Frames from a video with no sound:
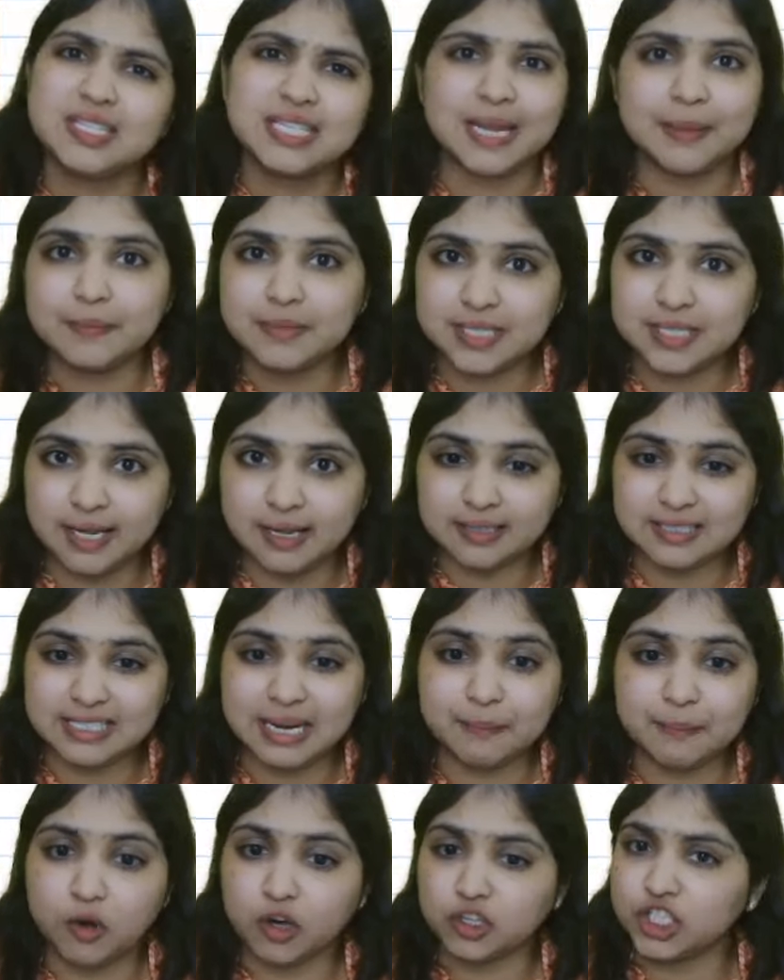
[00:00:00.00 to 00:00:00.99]
same
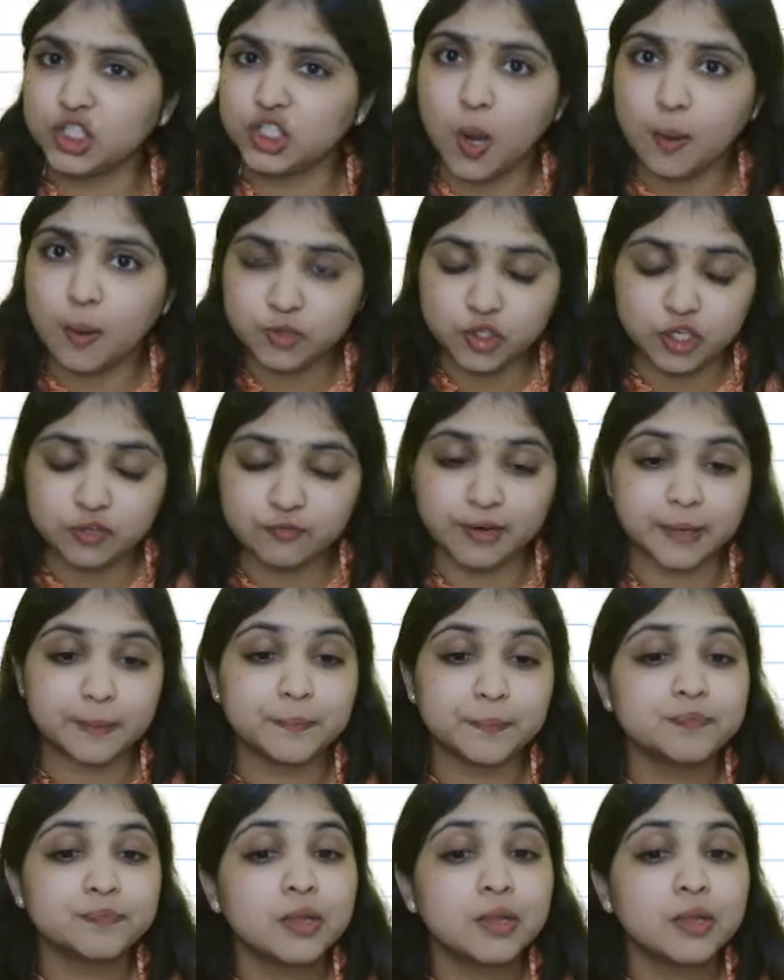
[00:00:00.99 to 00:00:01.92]
CSR project, option 1.